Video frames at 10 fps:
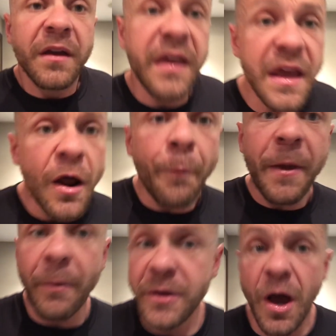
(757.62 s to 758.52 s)
Keto
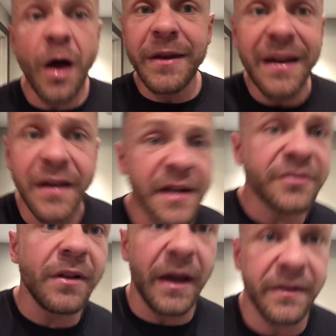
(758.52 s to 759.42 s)
people, y'all need
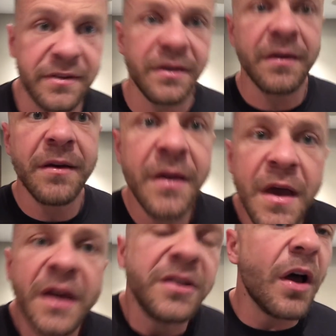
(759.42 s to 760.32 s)
electrolytes.
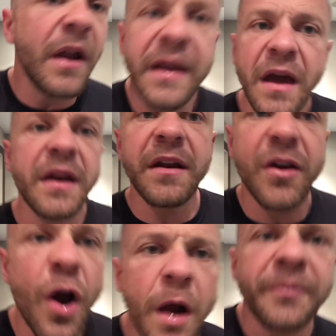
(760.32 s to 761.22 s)
Y'all ain't got any
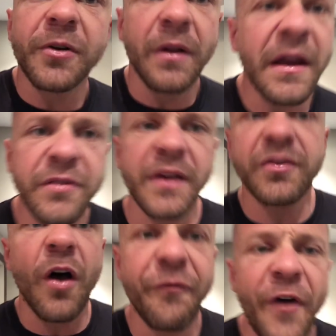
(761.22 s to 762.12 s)
carbs, your electrolytes
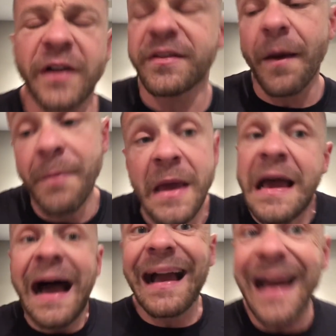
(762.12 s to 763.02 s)
all fucked up.
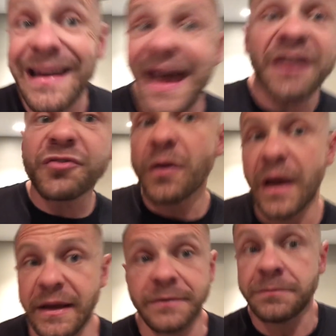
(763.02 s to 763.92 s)
I got
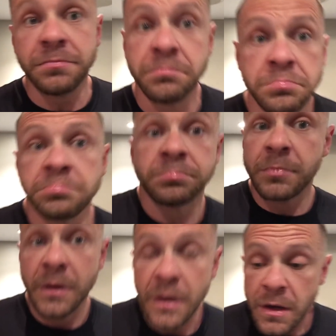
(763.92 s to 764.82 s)
Naturalite.
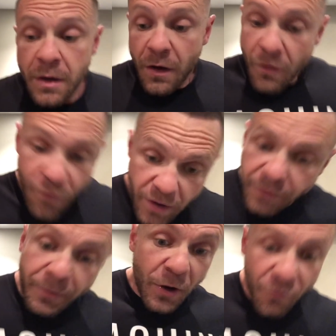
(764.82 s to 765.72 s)

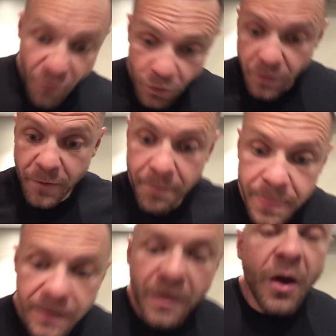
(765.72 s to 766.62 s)
Fucking beautiful.
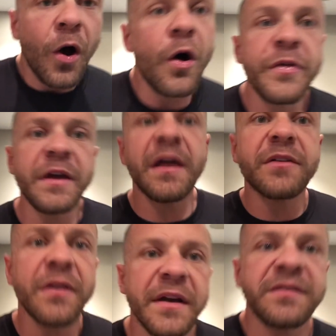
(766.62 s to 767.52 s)
All the
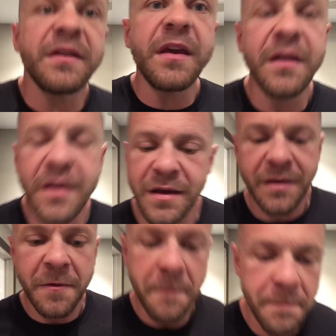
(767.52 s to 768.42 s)
electrolytes you need.
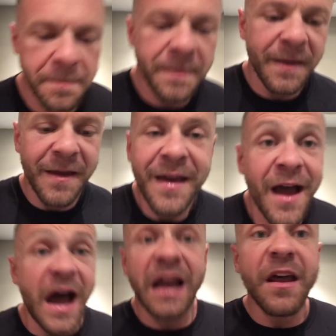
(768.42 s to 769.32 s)

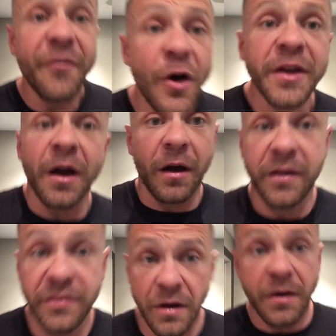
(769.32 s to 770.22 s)
I love all y'all,
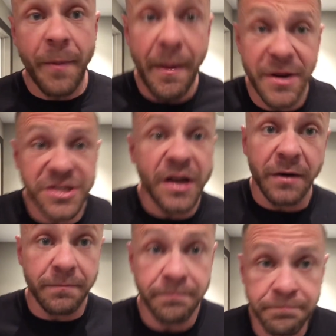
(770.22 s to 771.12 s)
because y'all can buy my shit.
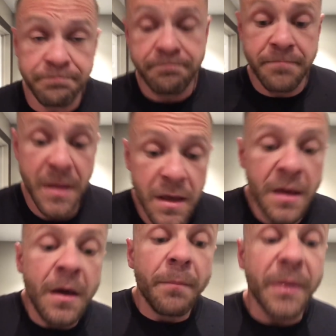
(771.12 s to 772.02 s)

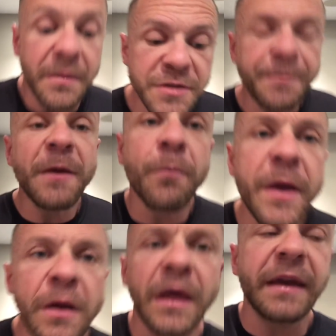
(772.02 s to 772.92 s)
But I'm just being
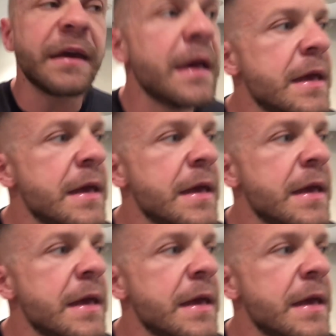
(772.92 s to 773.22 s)
real, like,